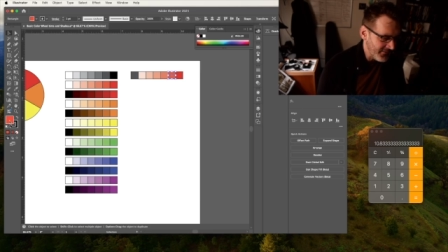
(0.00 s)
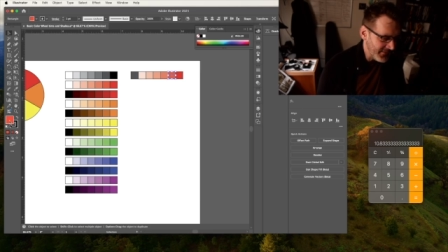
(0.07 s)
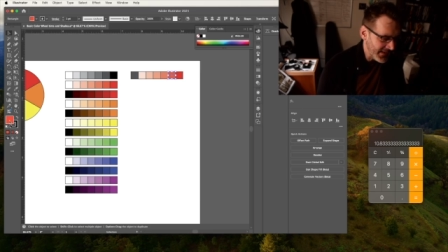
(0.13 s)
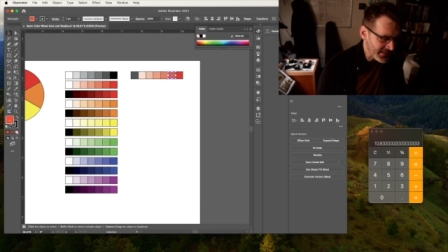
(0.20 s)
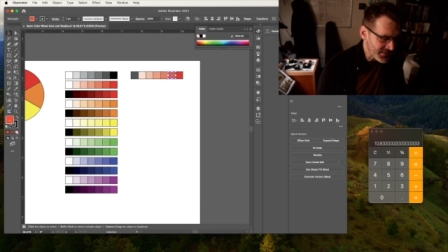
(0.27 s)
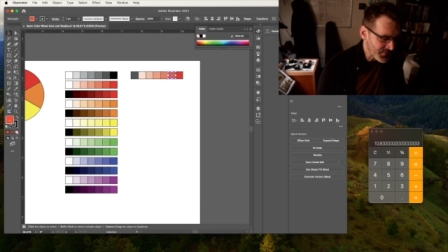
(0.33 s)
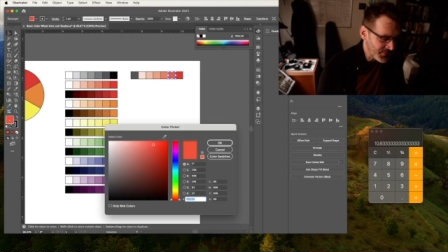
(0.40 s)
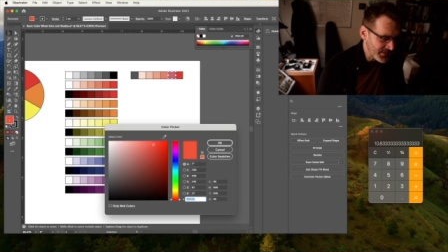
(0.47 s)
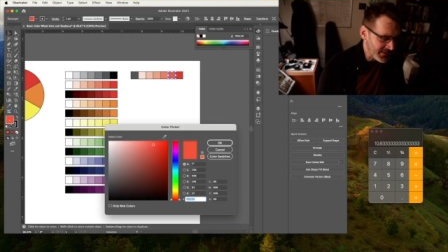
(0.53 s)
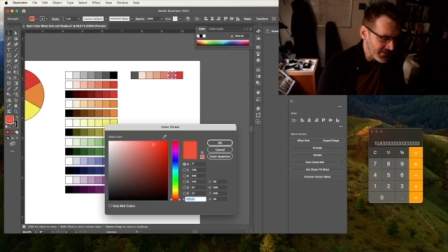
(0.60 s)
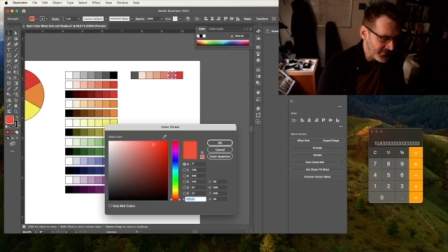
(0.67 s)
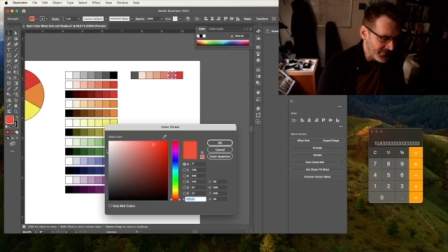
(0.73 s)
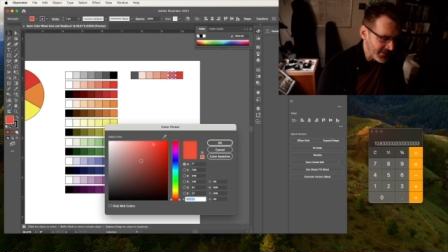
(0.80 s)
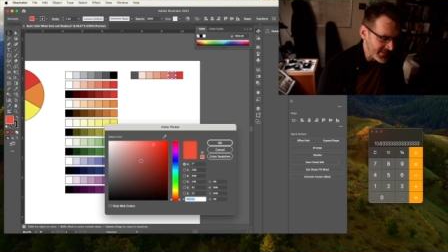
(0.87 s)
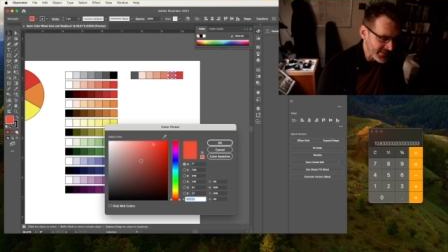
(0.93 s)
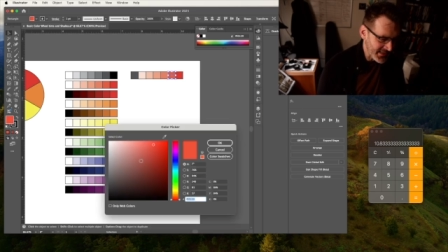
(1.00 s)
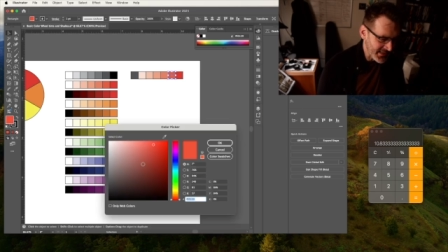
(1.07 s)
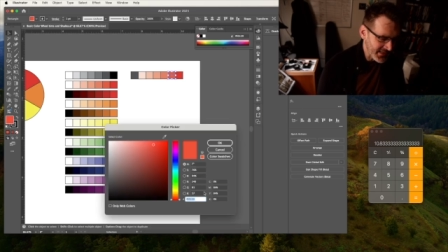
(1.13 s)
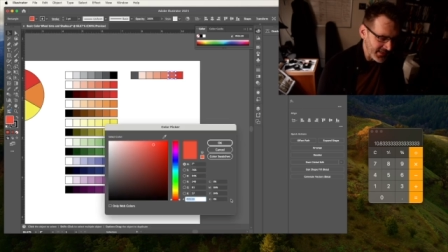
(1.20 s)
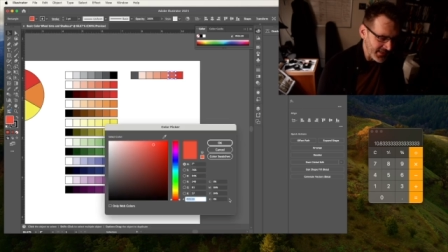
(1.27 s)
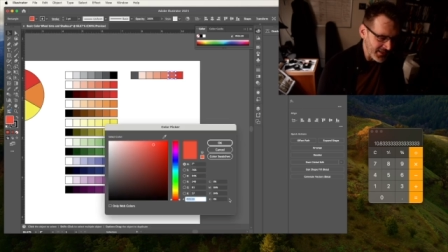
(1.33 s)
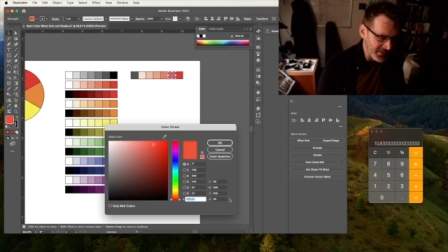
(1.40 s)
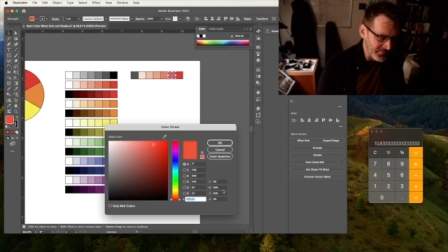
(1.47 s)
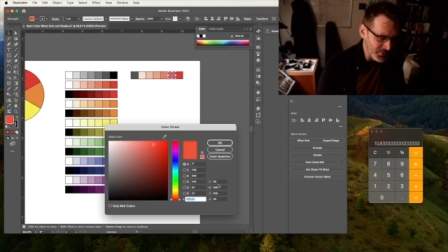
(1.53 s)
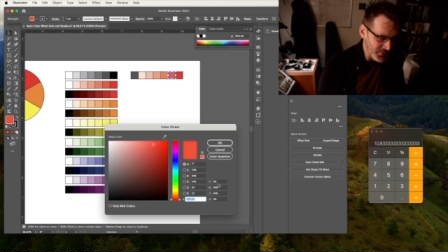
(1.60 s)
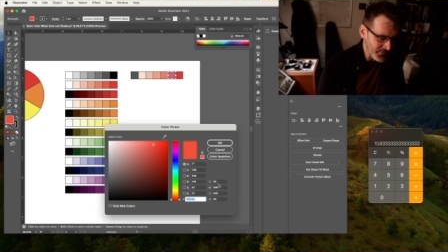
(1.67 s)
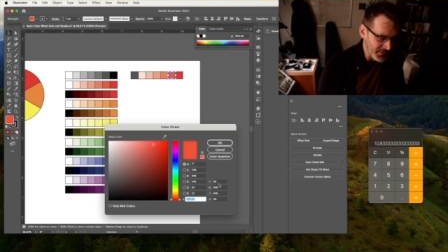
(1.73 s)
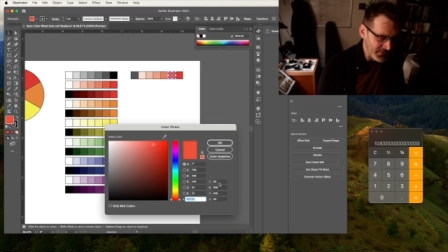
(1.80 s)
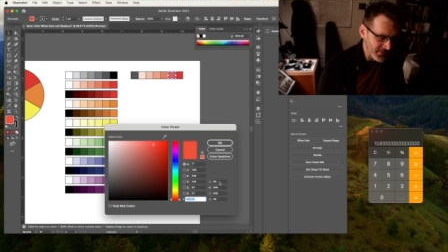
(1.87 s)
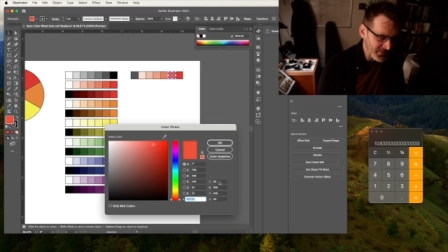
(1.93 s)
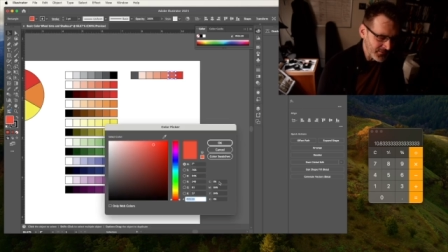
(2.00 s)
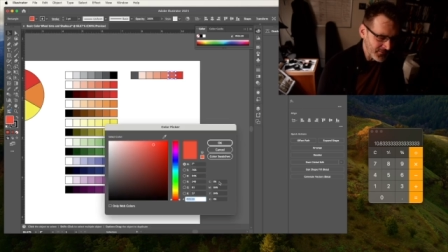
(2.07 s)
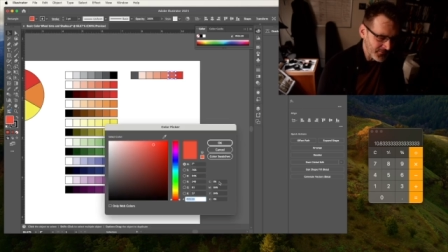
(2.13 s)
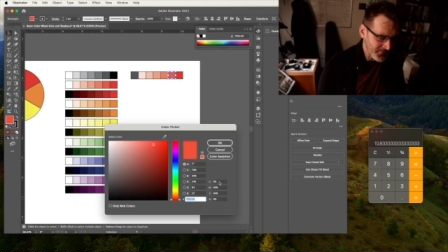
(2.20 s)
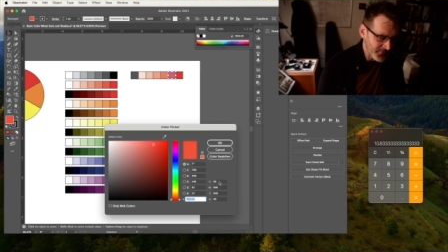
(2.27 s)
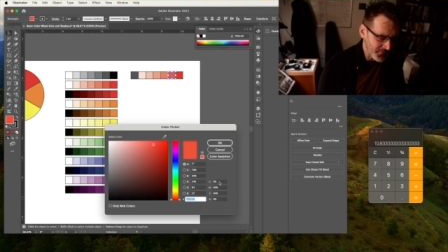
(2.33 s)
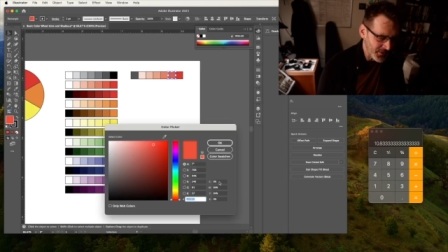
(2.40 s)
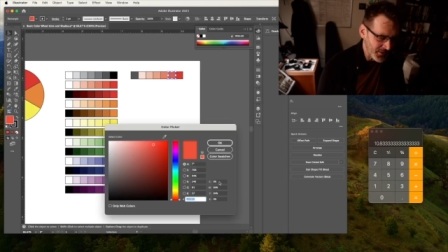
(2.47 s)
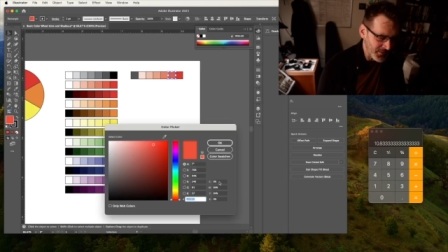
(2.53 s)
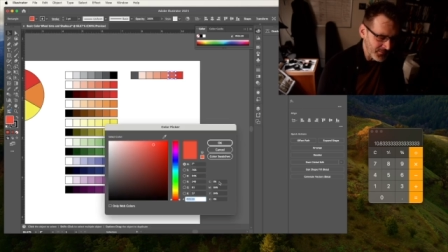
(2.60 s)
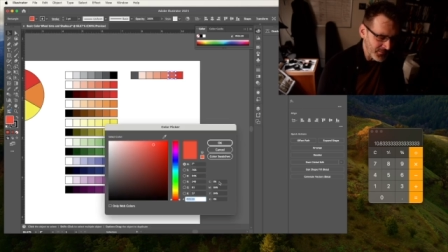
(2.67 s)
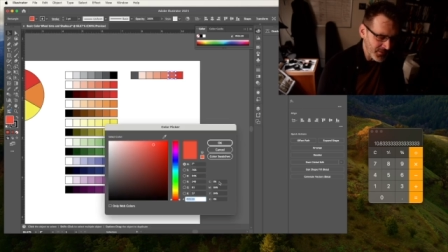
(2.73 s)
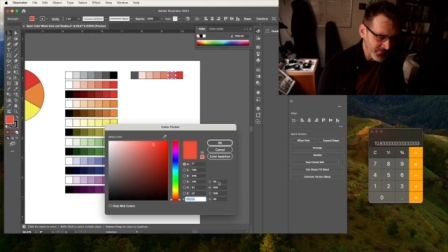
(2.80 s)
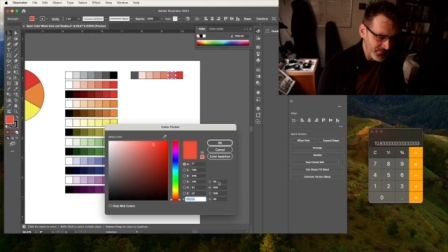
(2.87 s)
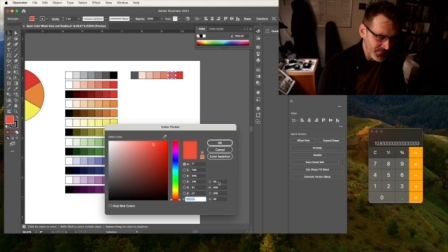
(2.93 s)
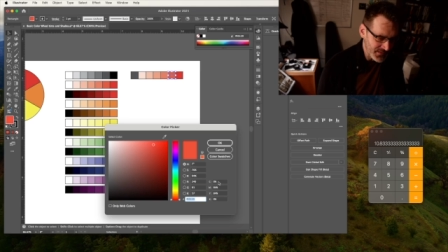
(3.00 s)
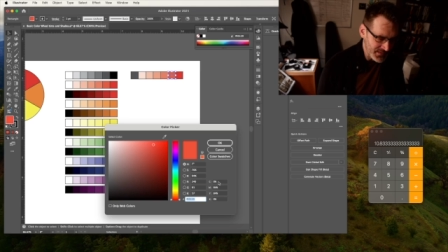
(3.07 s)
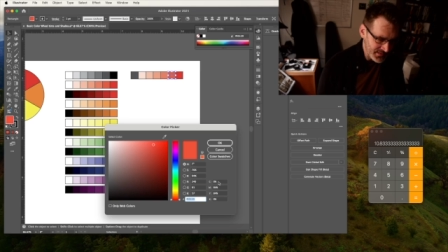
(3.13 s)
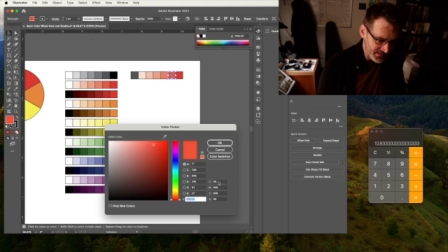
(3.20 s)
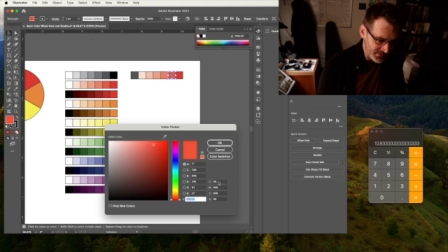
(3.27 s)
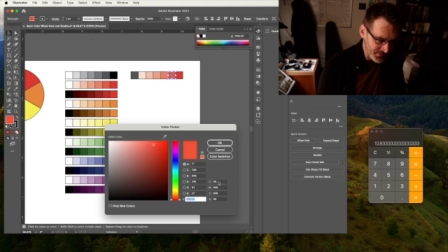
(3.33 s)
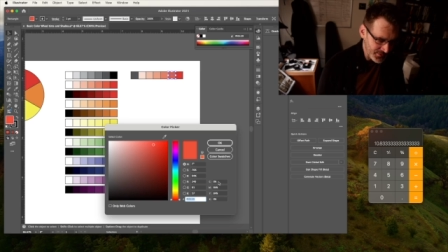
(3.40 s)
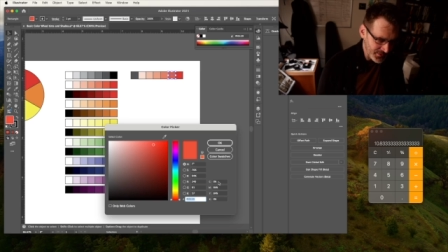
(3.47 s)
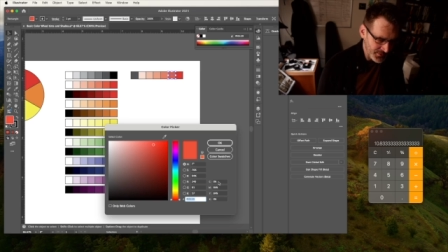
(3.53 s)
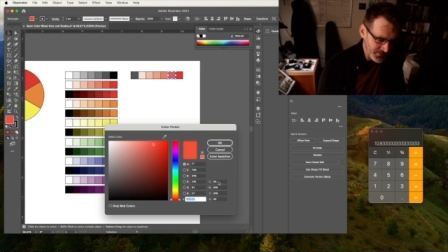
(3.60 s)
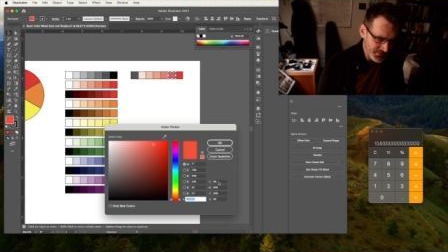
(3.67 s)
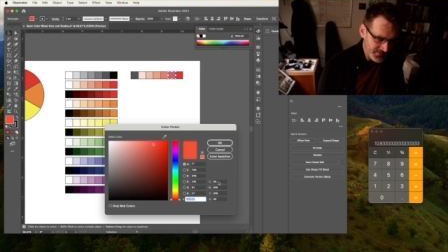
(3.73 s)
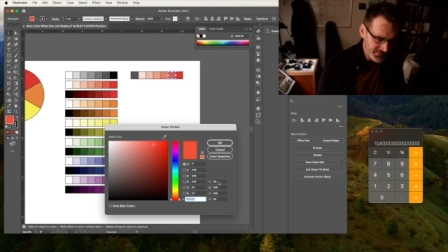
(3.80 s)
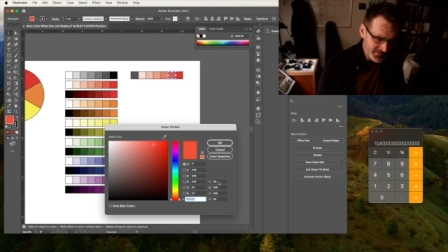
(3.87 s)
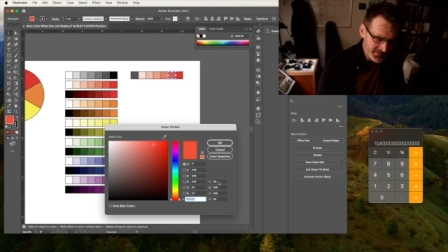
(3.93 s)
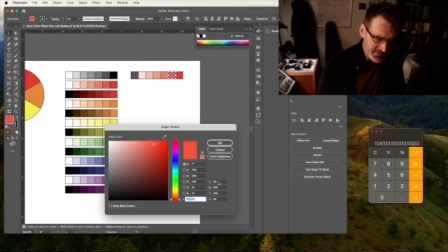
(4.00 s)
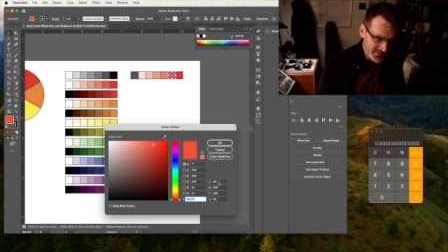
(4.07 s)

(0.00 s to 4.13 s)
that's going to get my cyan moving from 0